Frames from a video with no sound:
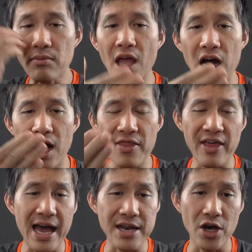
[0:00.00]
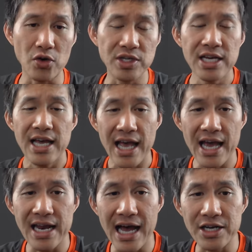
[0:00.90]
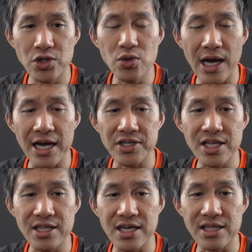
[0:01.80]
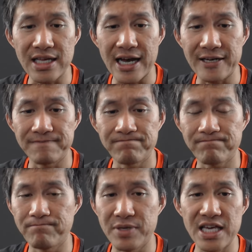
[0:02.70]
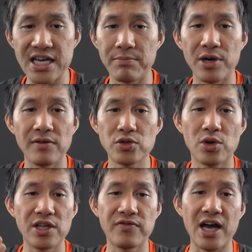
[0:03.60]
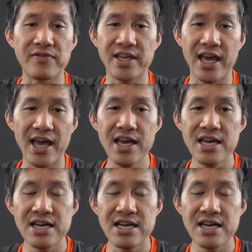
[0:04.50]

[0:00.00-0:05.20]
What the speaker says: On that note, and I do actually think that being above 25K,